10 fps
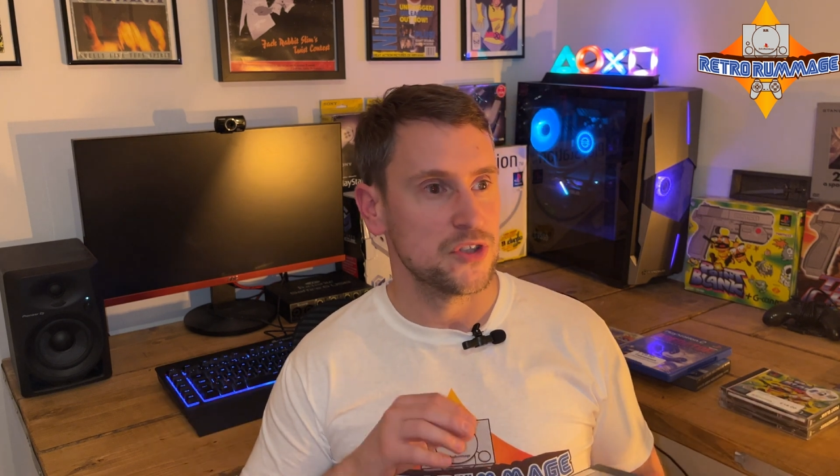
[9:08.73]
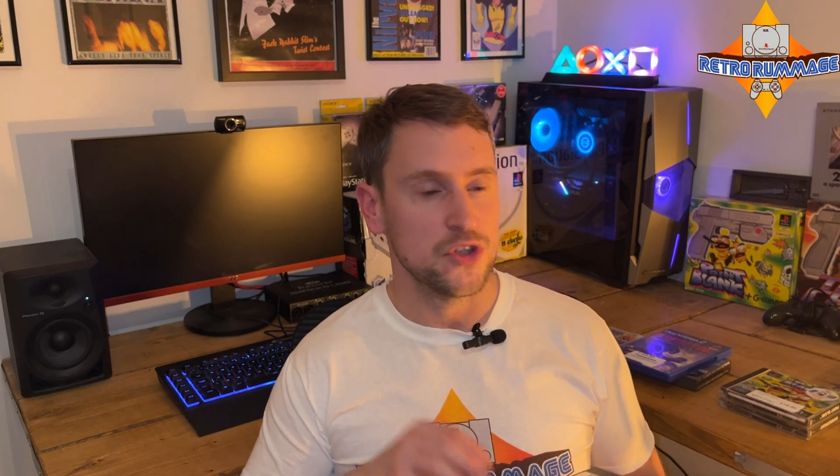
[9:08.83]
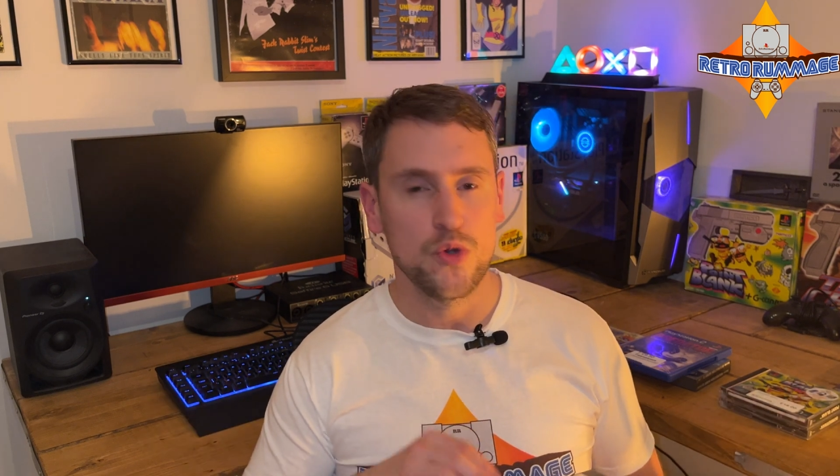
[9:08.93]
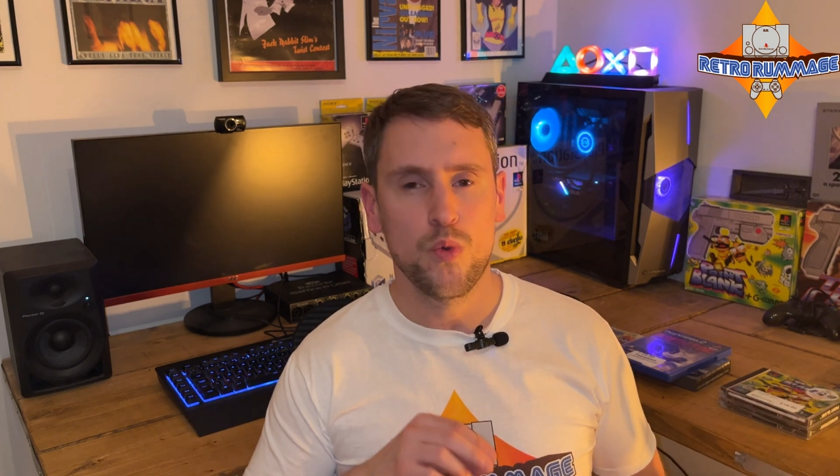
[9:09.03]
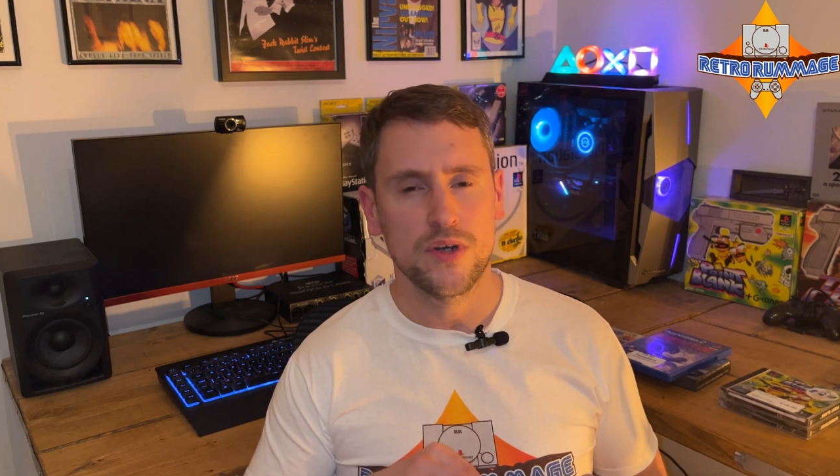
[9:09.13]
that
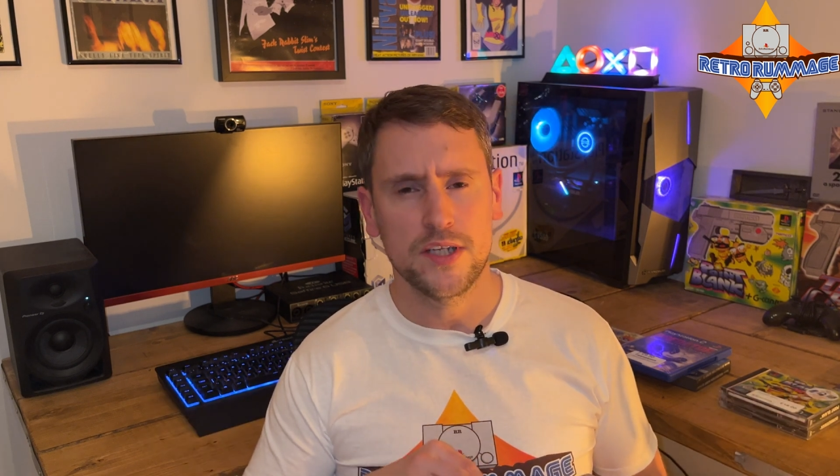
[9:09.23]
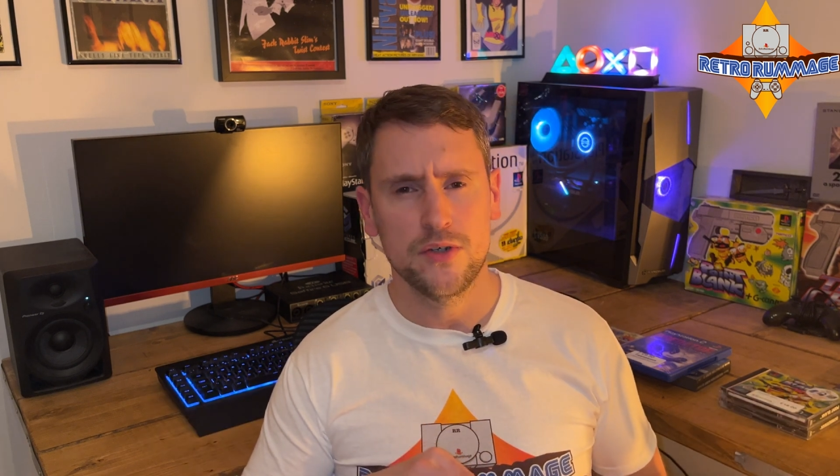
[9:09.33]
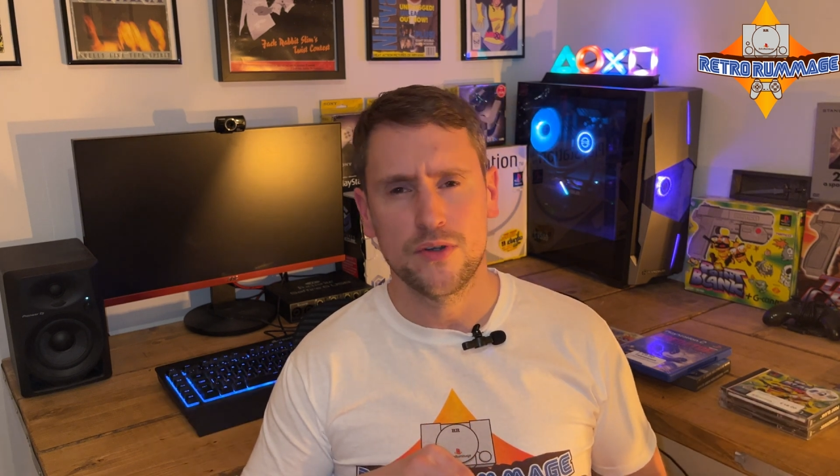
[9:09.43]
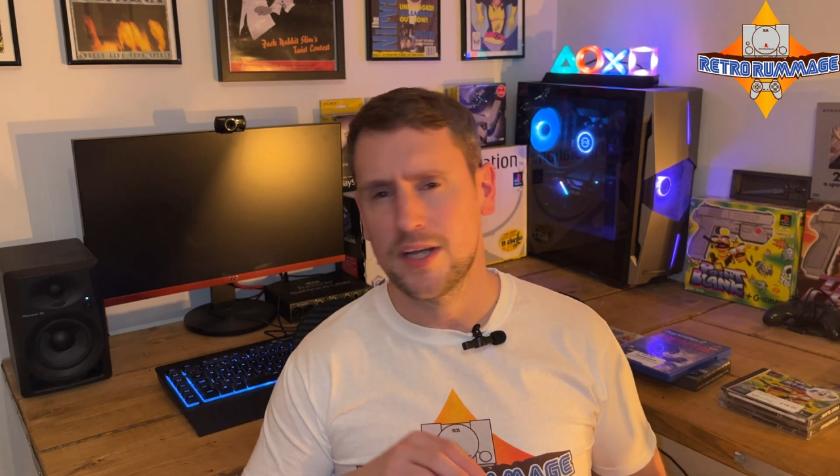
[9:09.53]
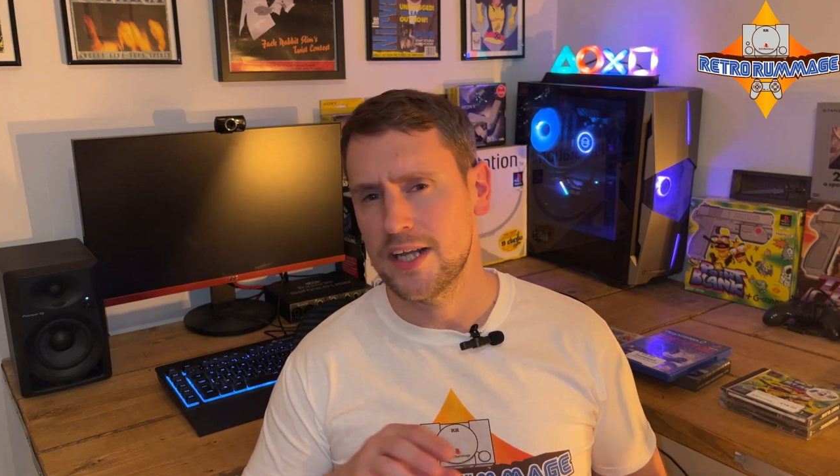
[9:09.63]
you want in
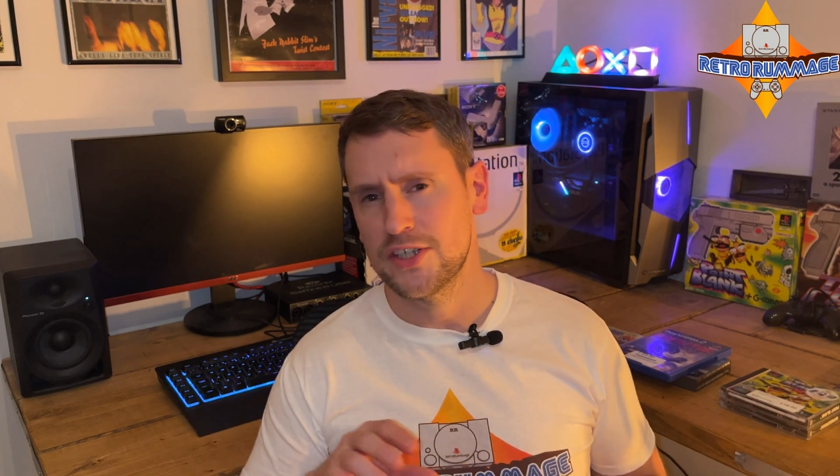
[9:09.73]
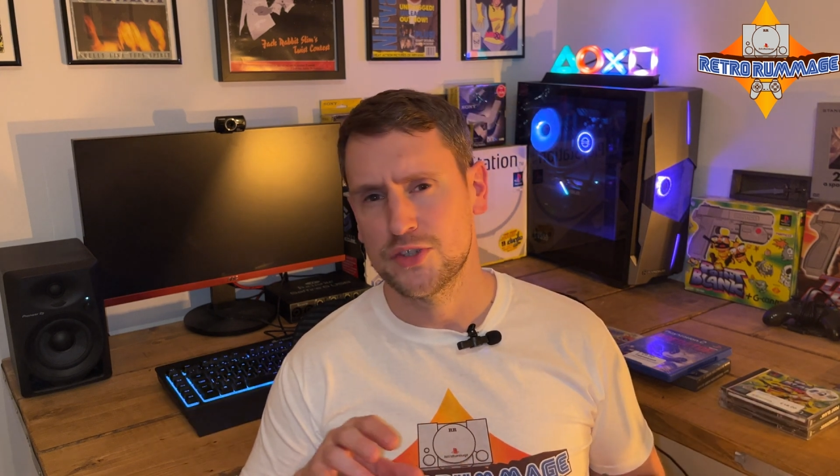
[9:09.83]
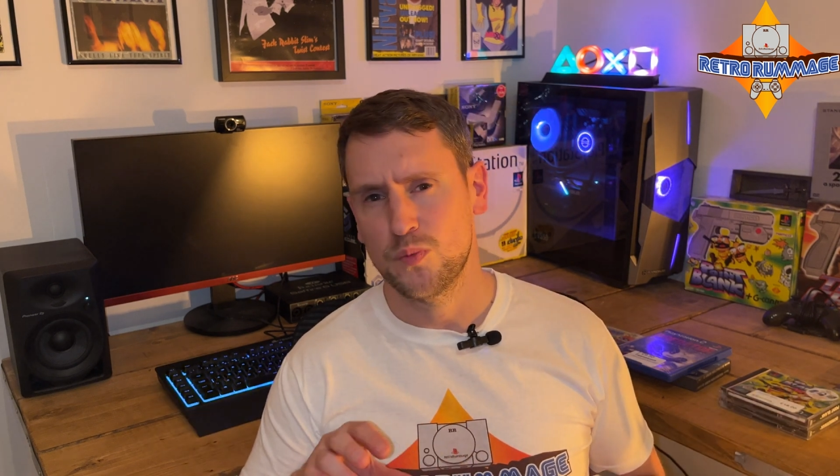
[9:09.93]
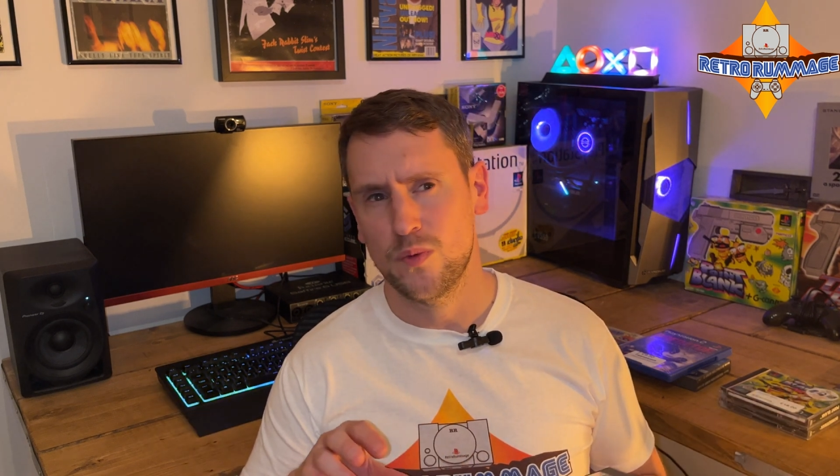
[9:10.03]
your collection